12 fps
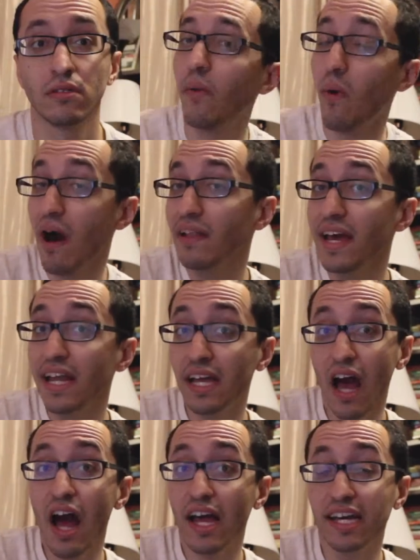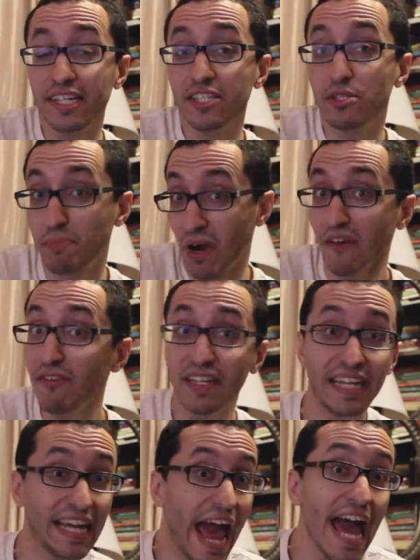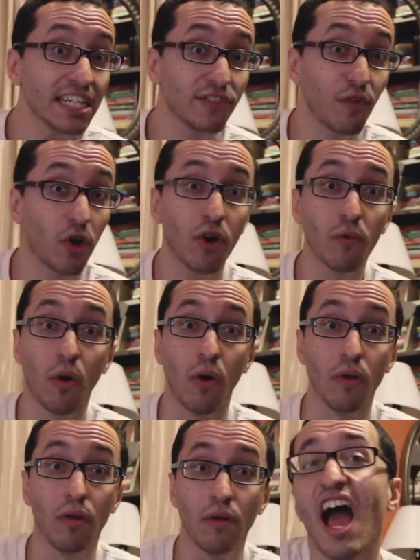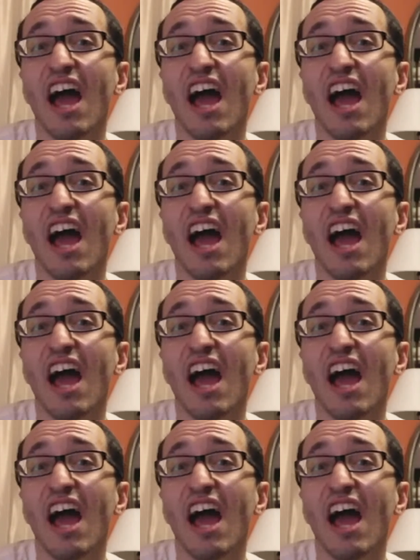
While Lady Gaga is perfectly cast for her role,